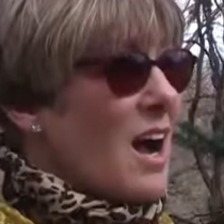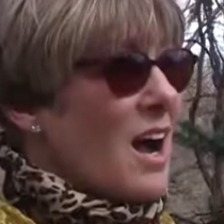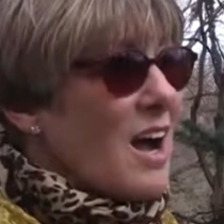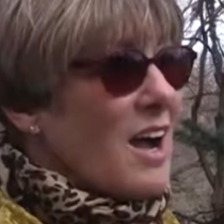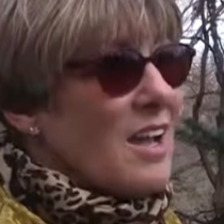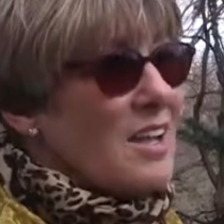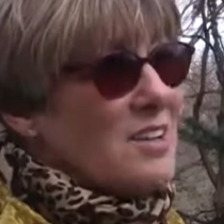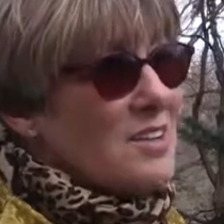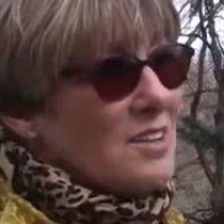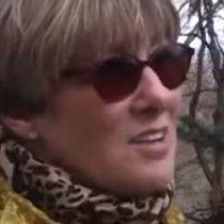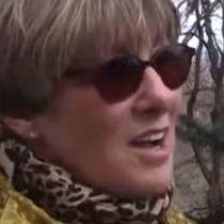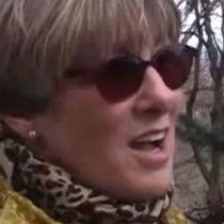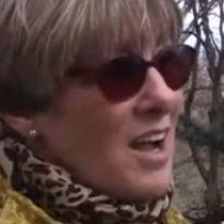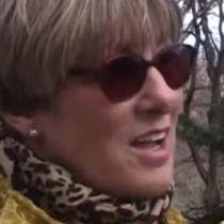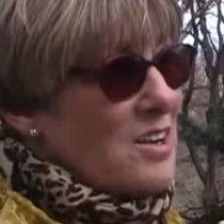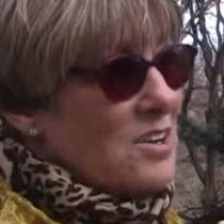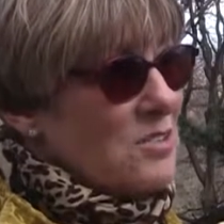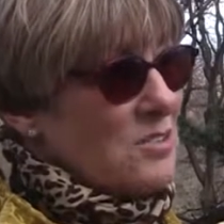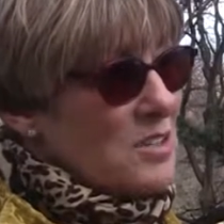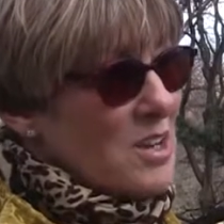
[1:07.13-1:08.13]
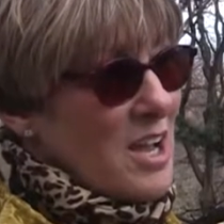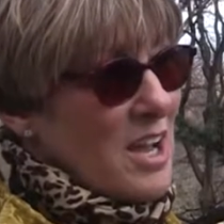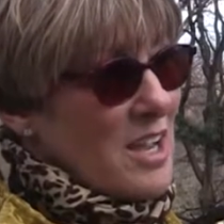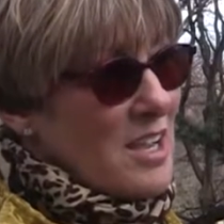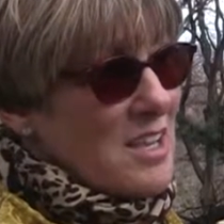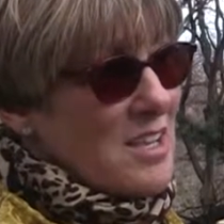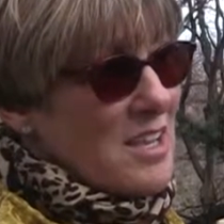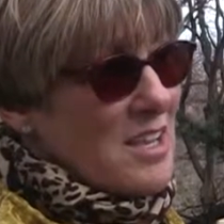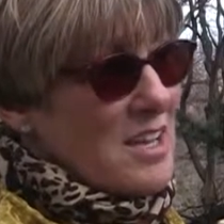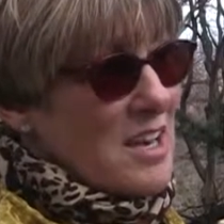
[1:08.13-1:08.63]
again to enjoy the
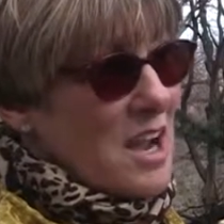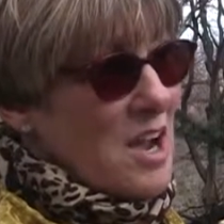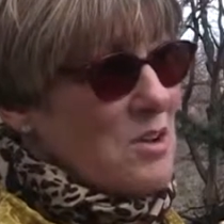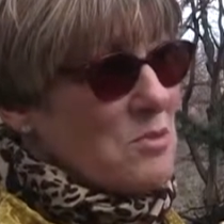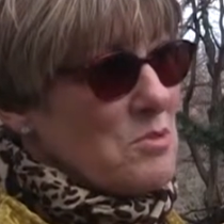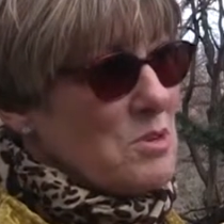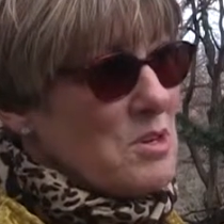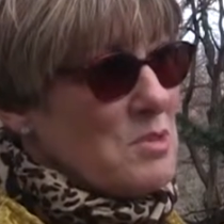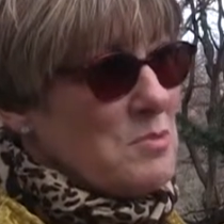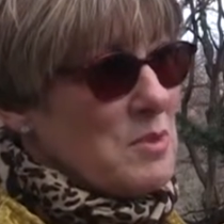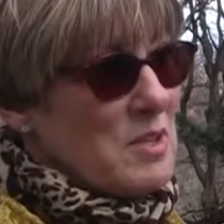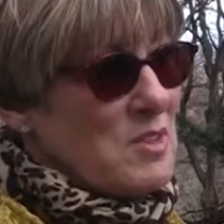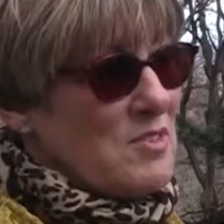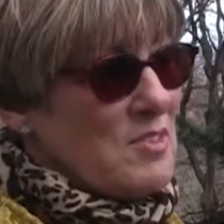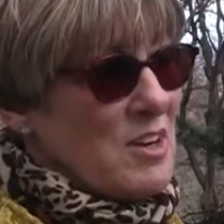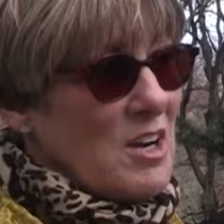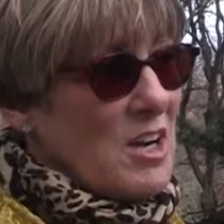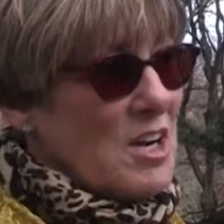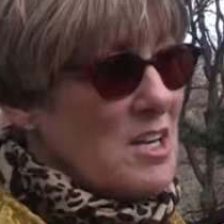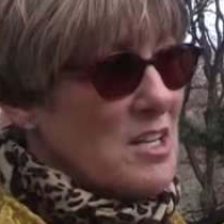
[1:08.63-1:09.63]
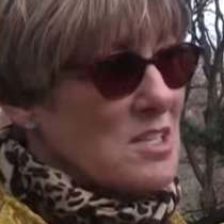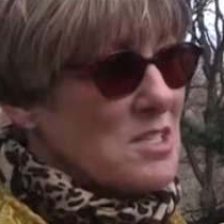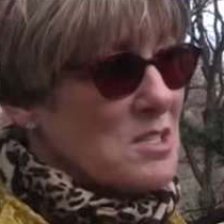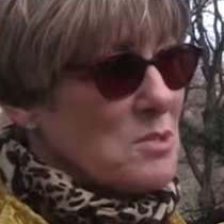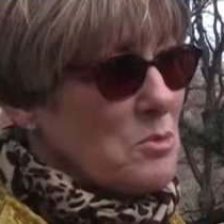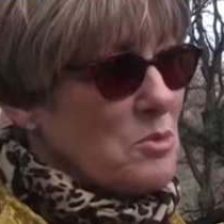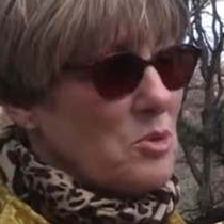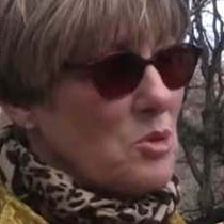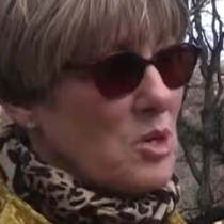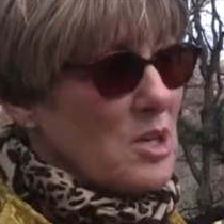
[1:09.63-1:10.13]
experience. I would be very
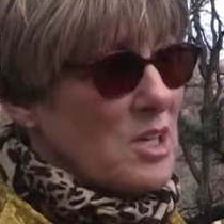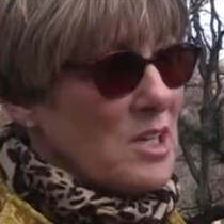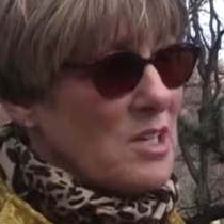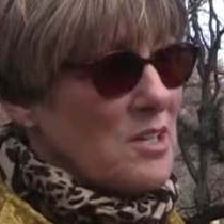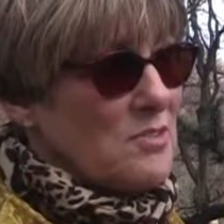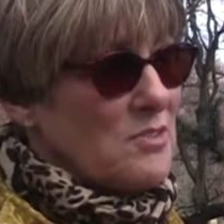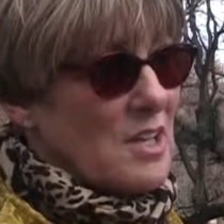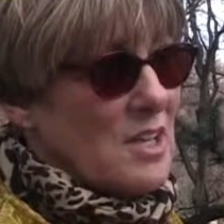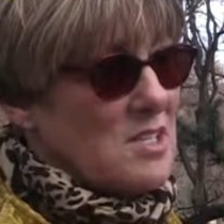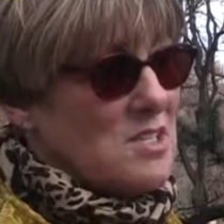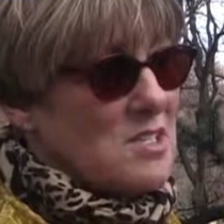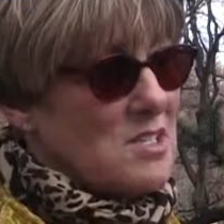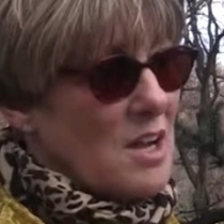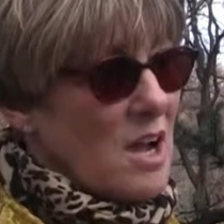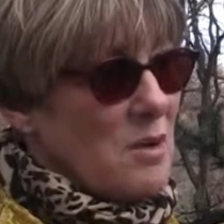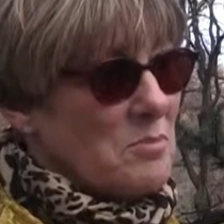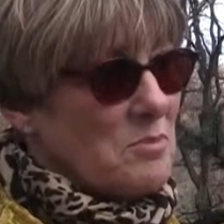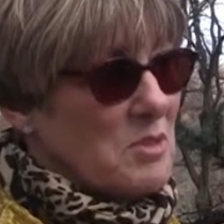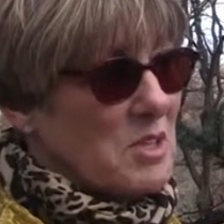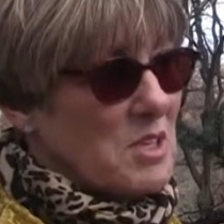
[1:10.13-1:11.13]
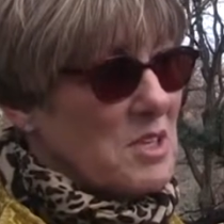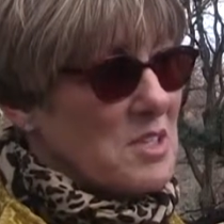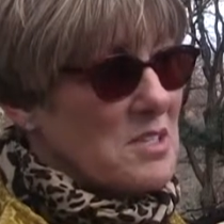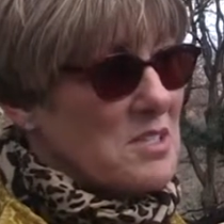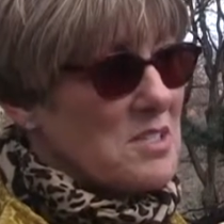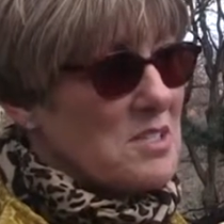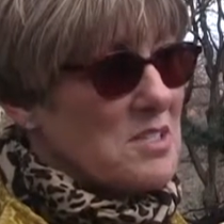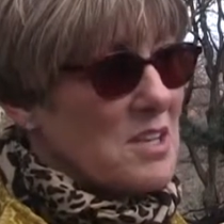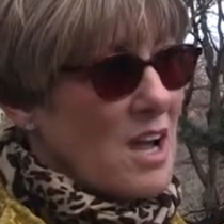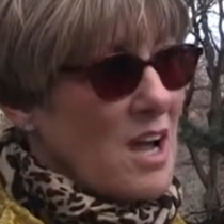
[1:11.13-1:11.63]
disappointed if they stop
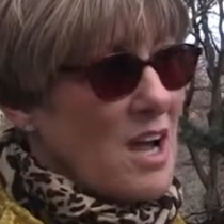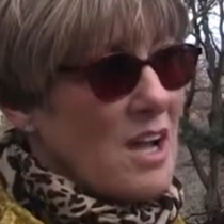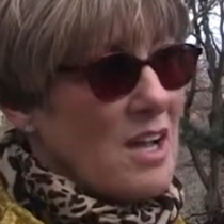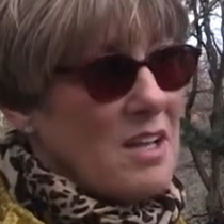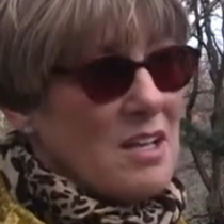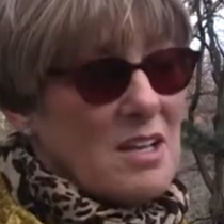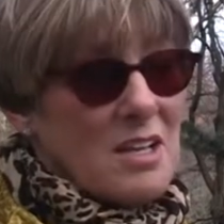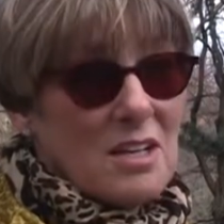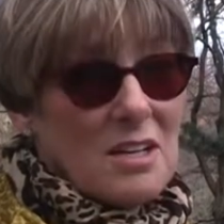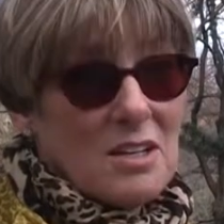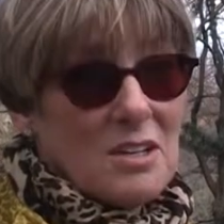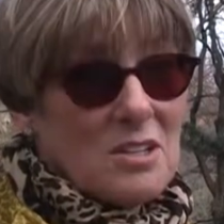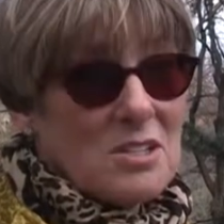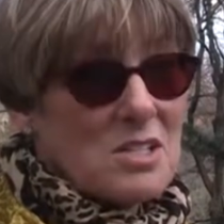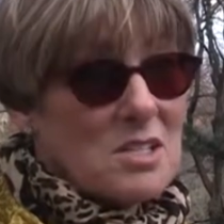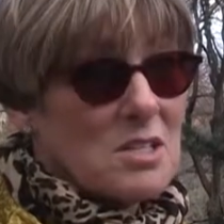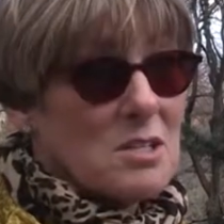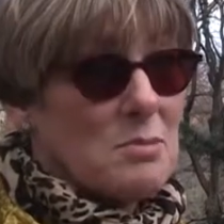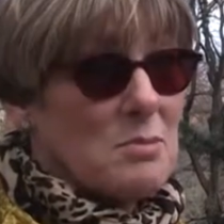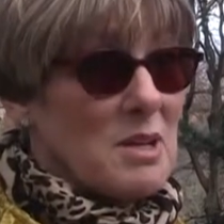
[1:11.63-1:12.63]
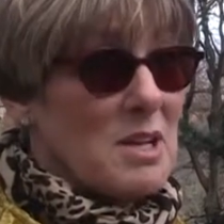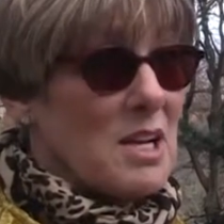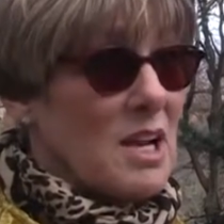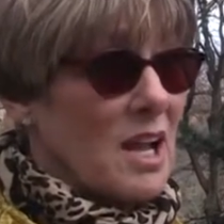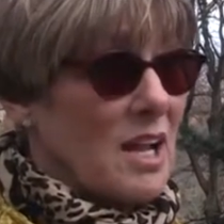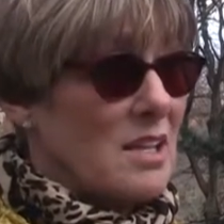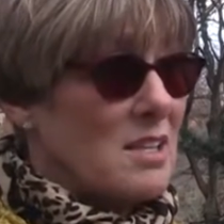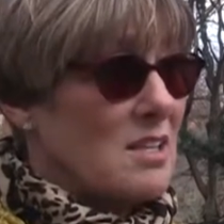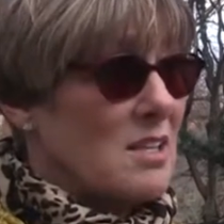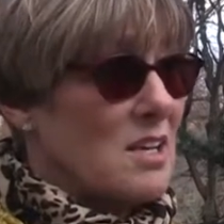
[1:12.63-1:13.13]
this. I, it looks to me
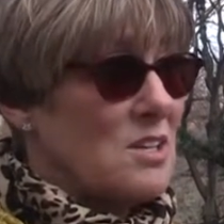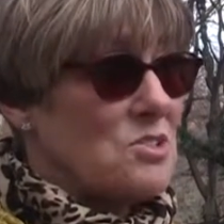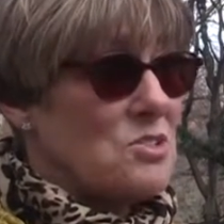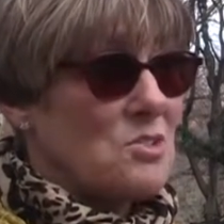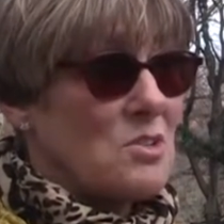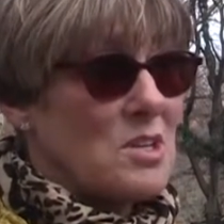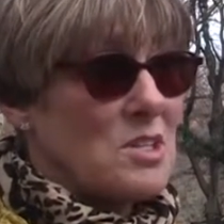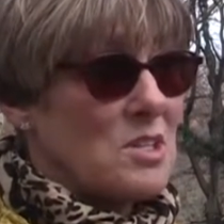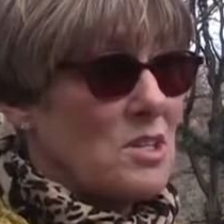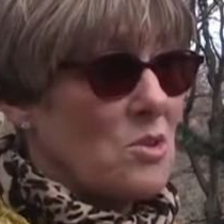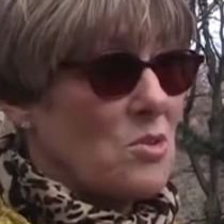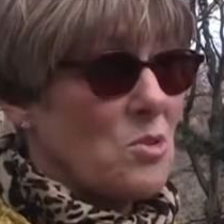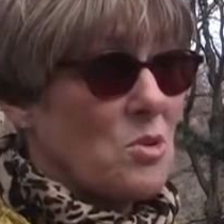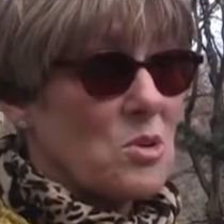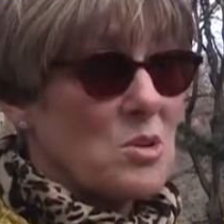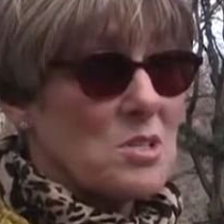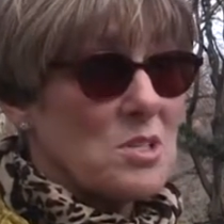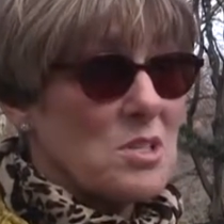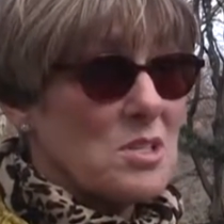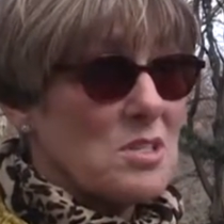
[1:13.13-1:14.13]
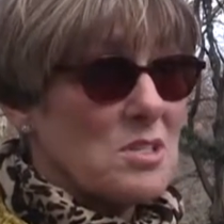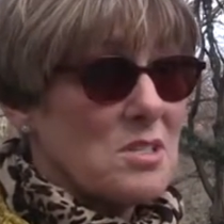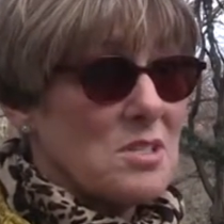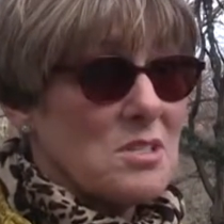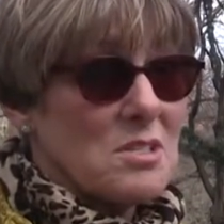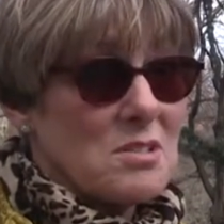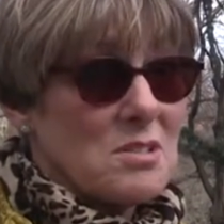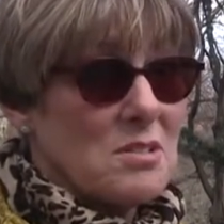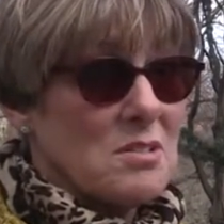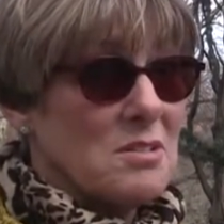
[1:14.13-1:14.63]
like they treat the
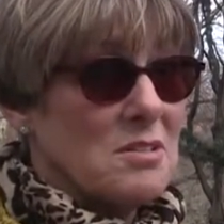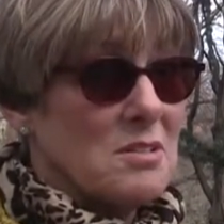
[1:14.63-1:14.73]
horses,